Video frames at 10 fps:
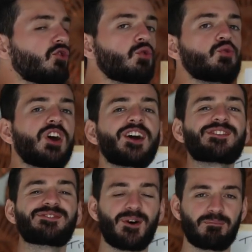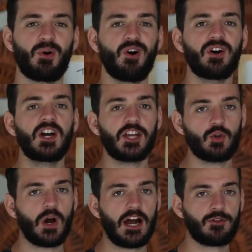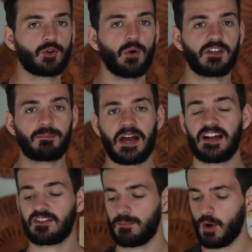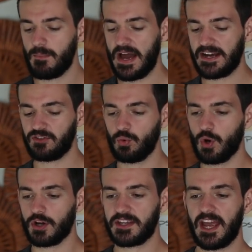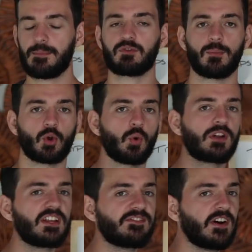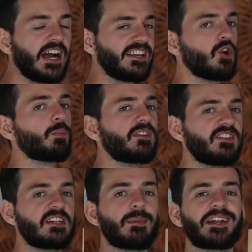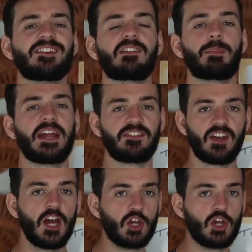2 touch football. You are either going to pass the ball back to where it came from or quickly find an open teammate in space.